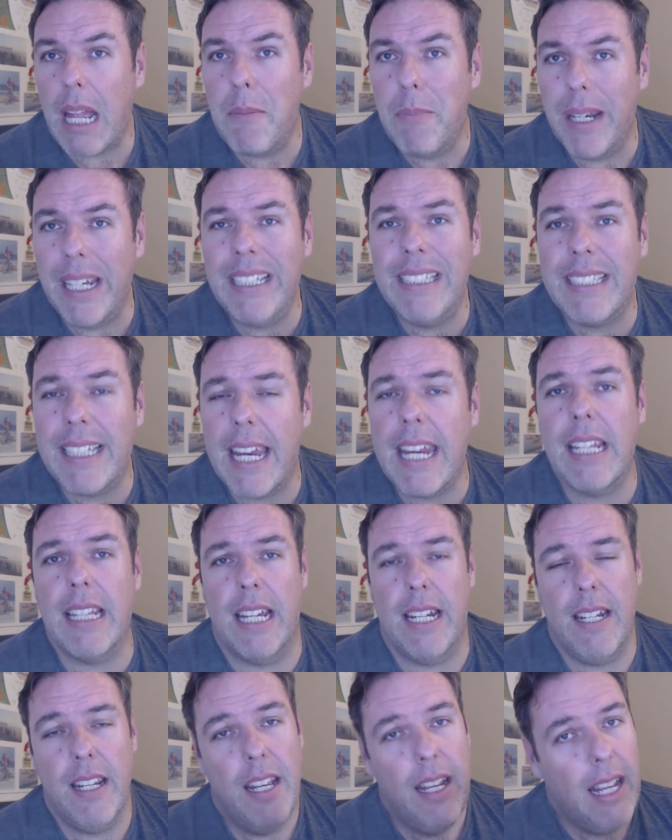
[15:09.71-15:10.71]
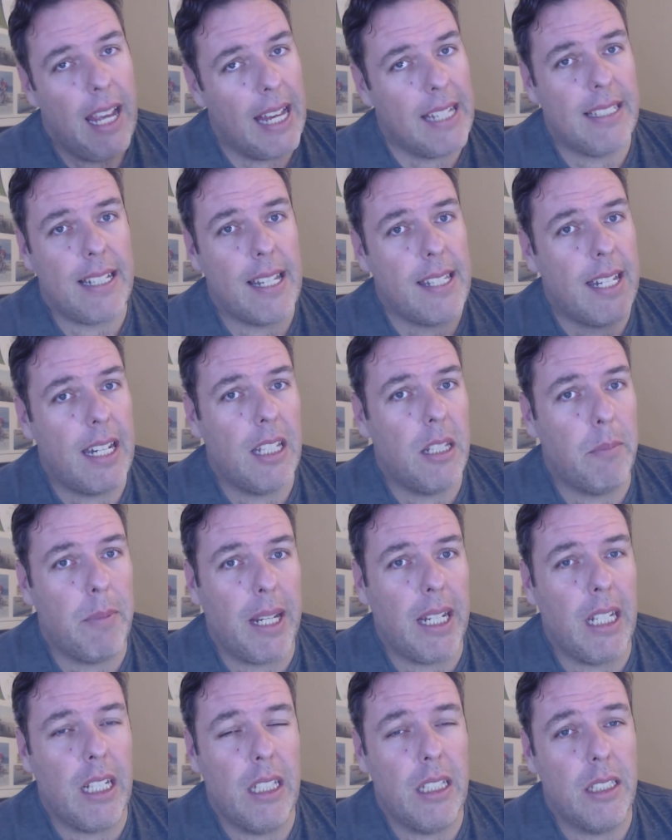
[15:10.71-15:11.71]
But in saying that, as I said at the
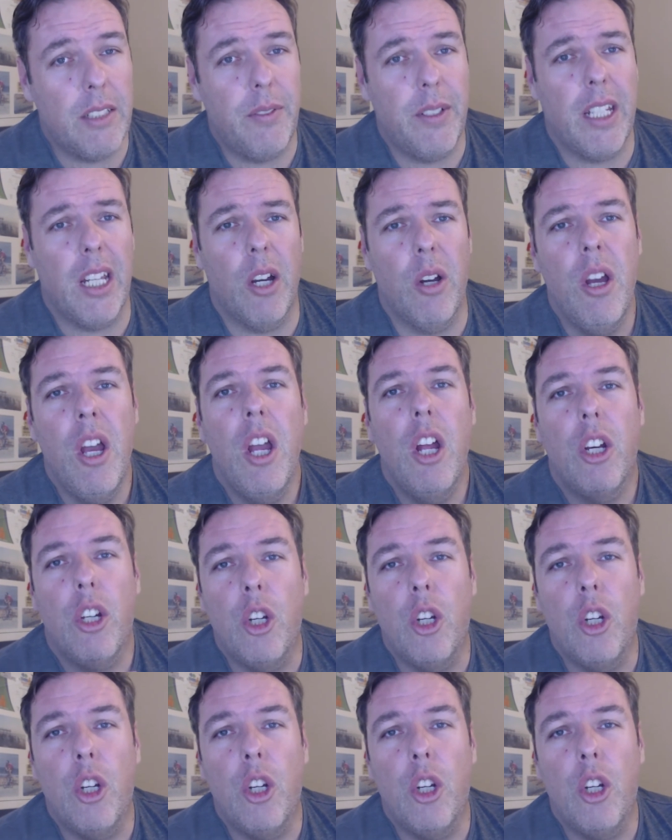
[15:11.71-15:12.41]
beginning of this video,